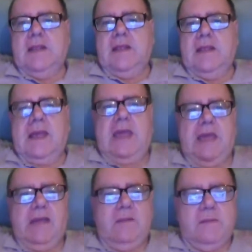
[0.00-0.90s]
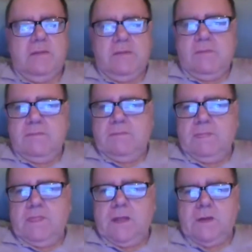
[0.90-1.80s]

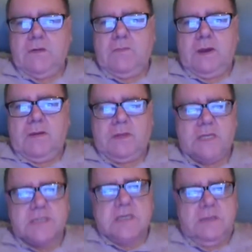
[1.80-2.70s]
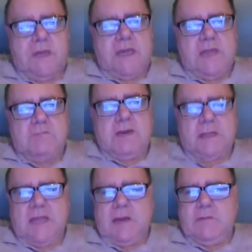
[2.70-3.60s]
I don't know about this. Are we getting
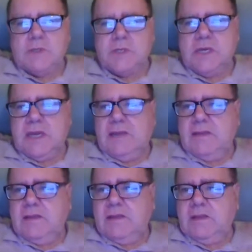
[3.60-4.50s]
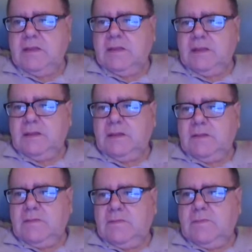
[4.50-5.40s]
bad language here?
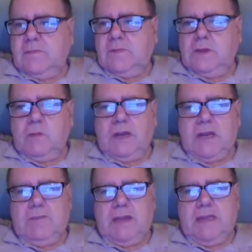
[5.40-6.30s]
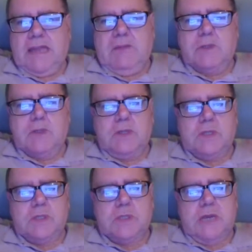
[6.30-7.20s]
We don't want any bad language on
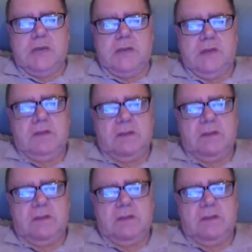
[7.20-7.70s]
this channel.